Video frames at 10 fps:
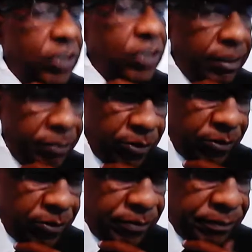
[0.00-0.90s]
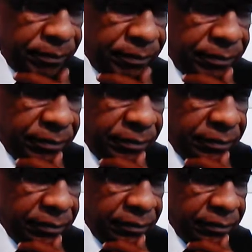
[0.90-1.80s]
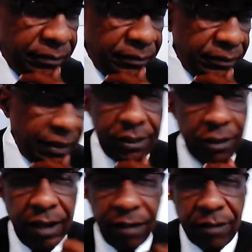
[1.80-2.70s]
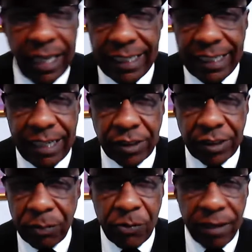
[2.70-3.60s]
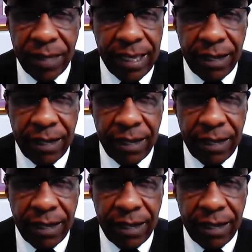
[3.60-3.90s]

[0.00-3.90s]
Chili Bowl, there was a point